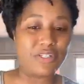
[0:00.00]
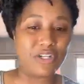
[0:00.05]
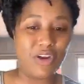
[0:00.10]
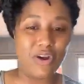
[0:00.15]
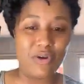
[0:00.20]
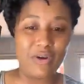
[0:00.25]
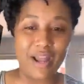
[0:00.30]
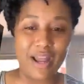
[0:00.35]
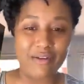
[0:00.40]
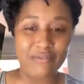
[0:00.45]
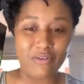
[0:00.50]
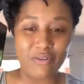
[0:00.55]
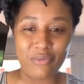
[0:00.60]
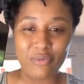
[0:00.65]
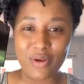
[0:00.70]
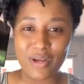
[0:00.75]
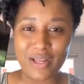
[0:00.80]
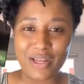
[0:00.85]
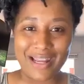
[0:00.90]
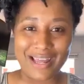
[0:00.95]
but y'all have
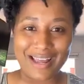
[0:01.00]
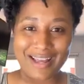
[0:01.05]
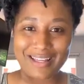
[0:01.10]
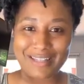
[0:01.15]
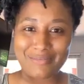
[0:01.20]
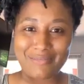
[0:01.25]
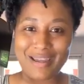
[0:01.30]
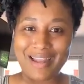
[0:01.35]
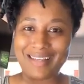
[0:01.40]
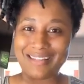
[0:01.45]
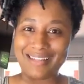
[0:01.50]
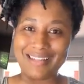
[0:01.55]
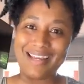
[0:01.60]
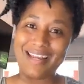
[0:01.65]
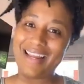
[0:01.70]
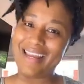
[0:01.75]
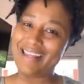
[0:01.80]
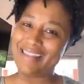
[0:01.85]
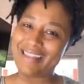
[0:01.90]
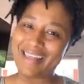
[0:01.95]
to realize back
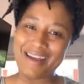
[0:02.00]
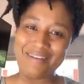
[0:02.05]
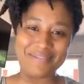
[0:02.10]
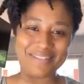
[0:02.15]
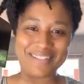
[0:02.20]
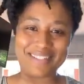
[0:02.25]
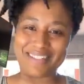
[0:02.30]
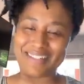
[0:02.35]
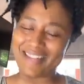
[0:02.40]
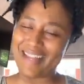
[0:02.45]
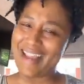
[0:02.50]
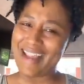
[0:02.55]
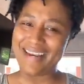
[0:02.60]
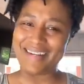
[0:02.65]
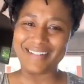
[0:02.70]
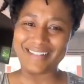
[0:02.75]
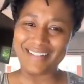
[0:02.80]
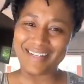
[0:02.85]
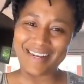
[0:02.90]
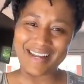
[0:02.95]
then that was
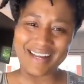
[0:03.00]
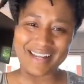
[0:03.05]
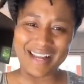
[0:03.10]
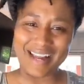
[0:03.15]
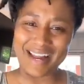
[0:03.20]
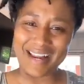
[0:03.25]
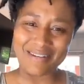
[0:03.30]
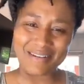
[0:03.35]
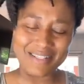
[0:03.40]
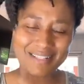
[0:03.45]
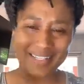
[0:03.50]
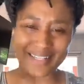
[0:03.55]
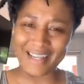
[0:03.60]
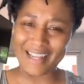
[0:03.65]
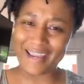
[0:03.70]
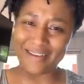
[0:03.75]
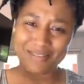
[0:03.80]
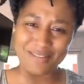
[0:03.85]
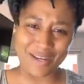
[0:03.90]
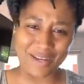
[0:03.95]
status that I got
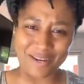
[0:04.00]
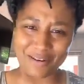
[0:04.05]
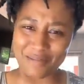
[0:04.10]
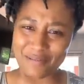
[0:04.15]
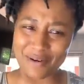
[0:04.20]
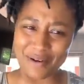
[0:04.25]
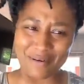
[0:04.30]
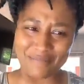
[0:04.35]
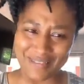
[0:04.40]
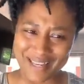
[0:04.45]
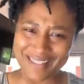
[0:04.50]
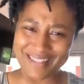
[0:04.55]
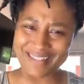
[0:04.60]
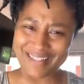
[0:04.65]
slaves I could rape.